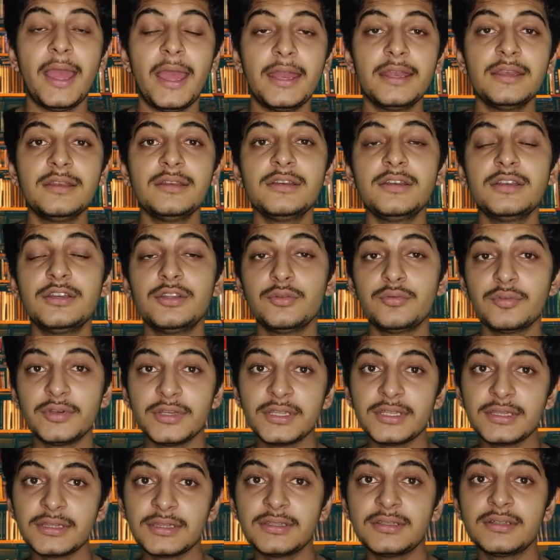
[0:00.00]
And
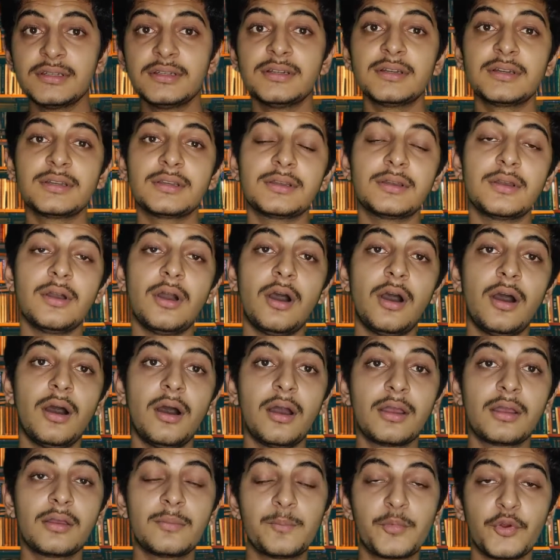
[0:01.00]
during the
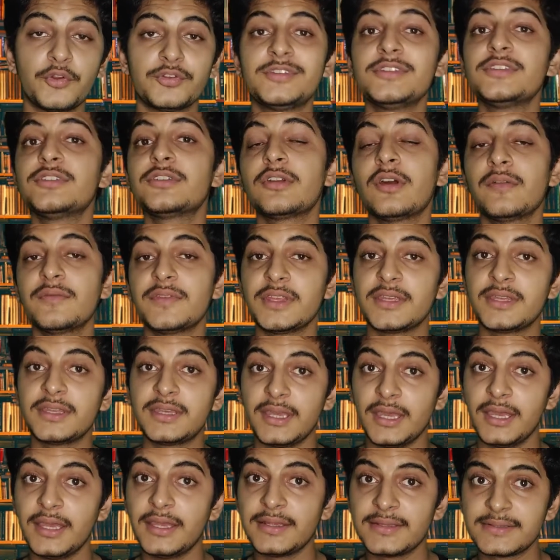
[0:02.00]
procedure of the
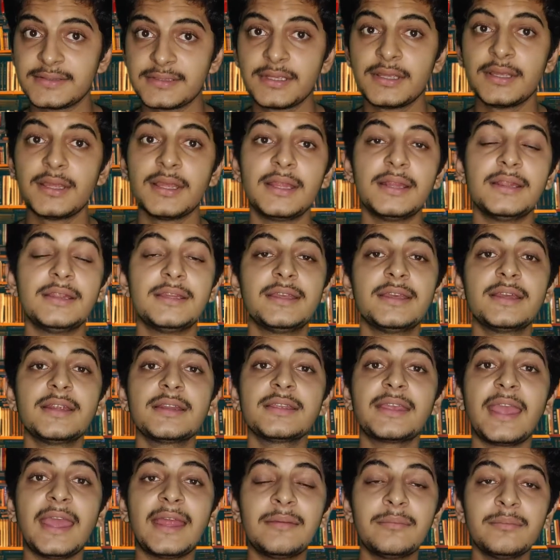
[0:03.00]
case, there
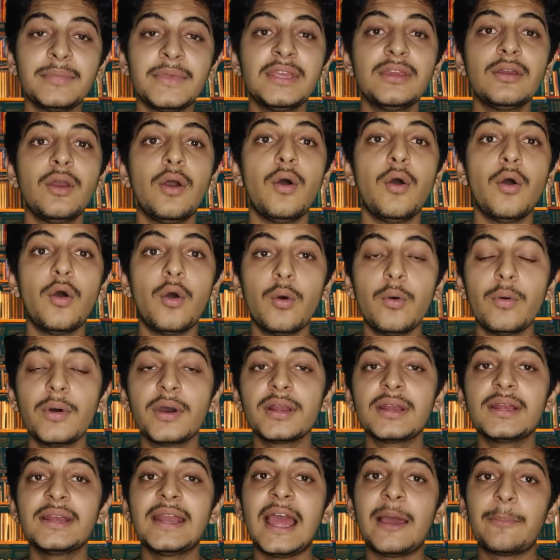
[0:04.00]
can be
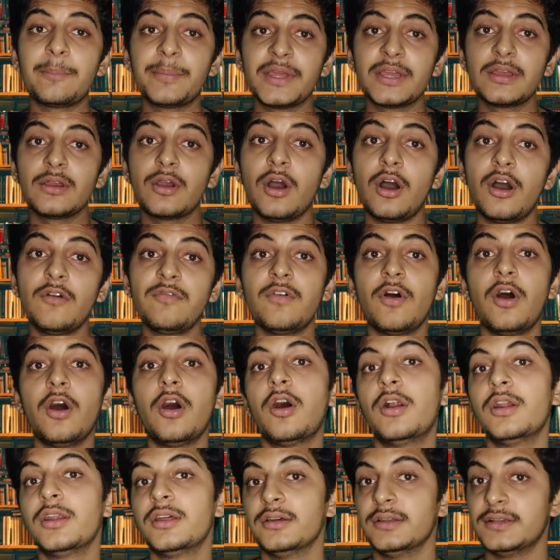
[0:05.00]
overlapping of
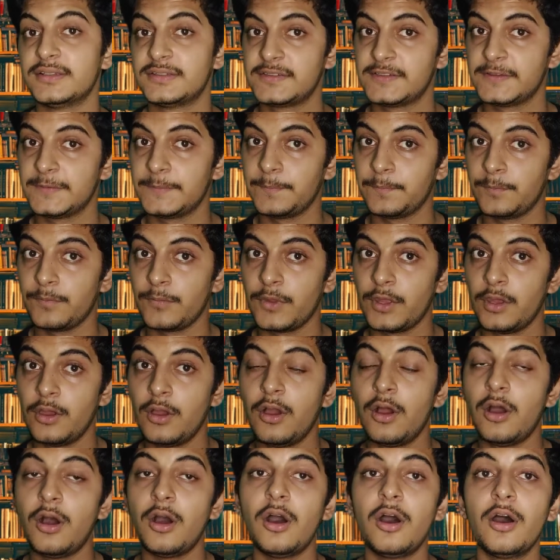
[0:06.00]
orders
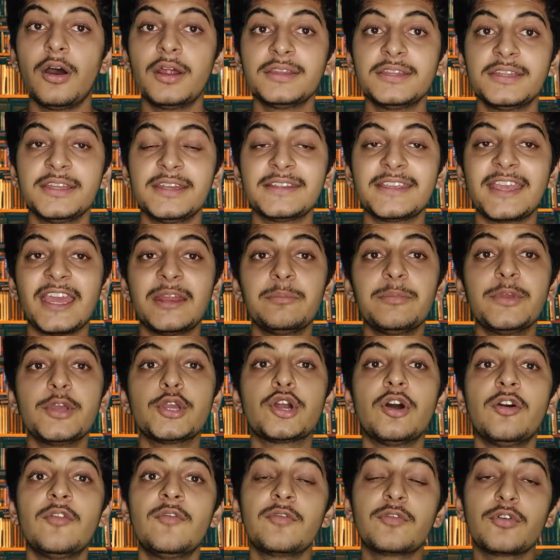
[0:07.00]
or there can be
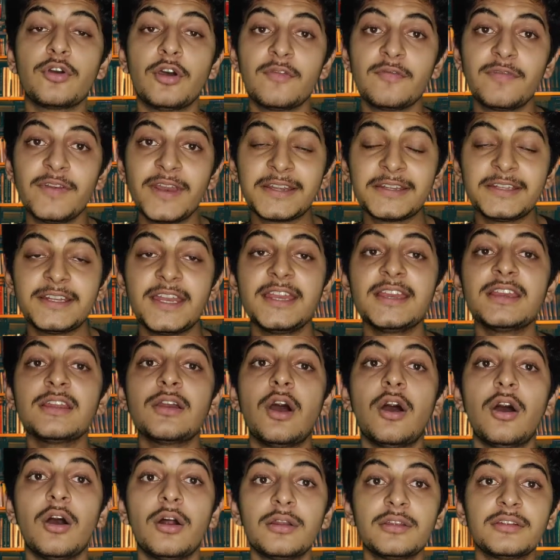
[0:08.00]
conflicting
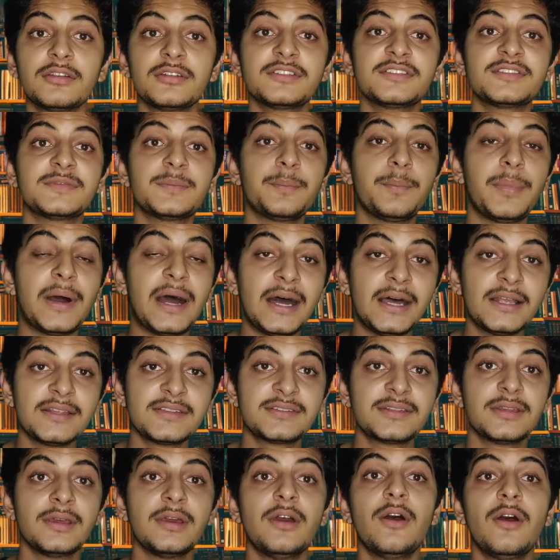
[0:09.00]
orders
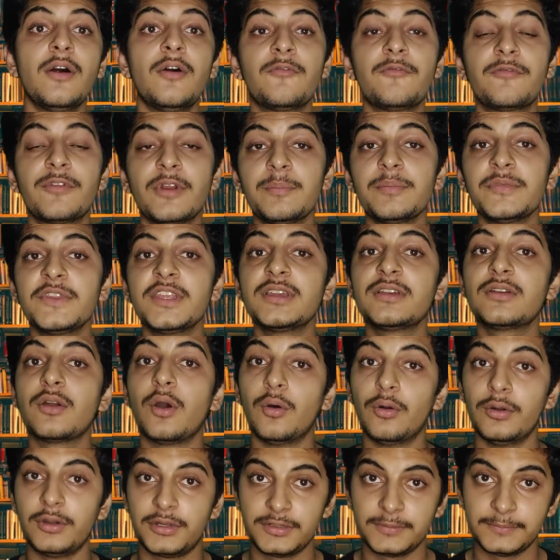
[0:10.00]
passed from the
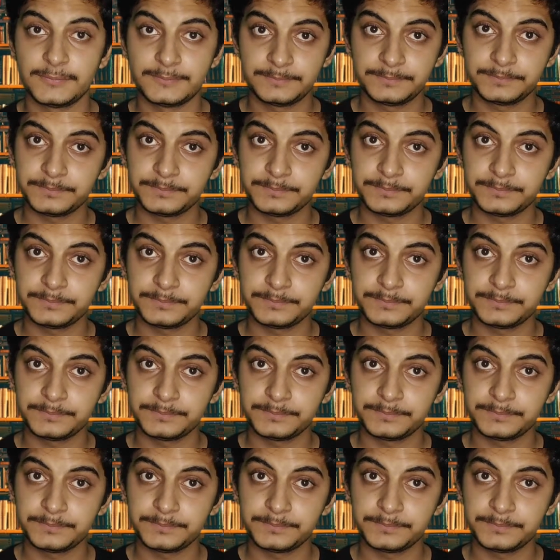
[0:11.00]
court.